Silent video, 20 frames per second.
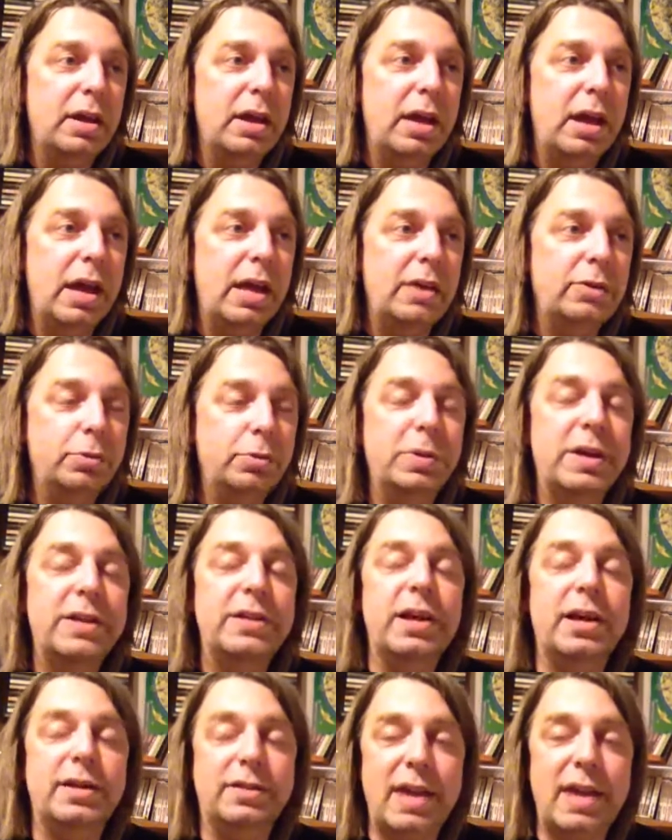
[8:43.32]

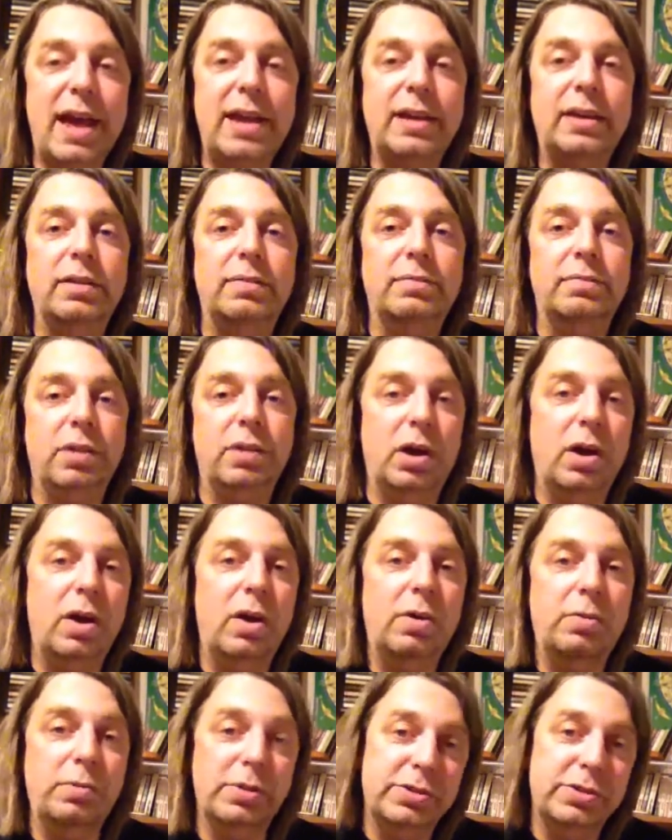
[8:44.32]
end-to-end attack
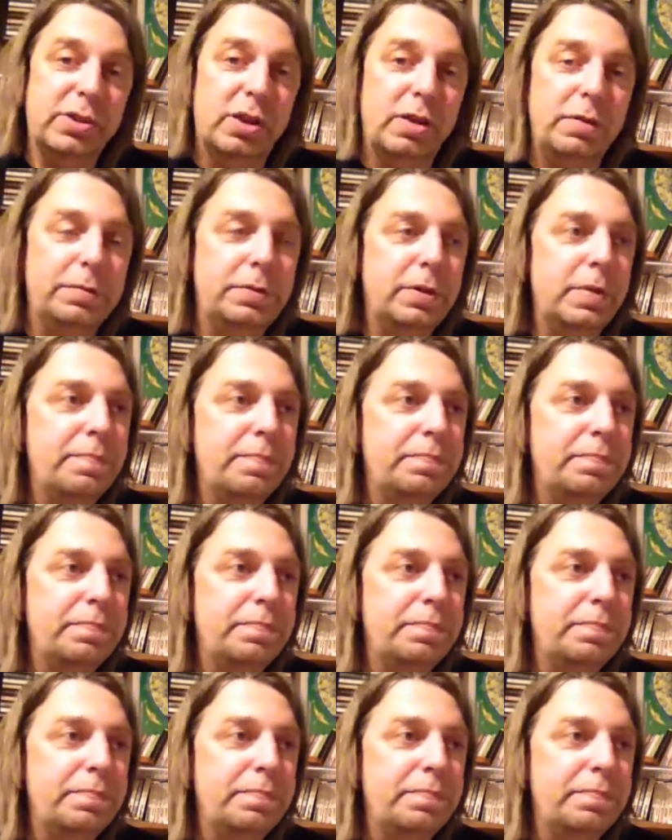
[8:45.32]
are resolved.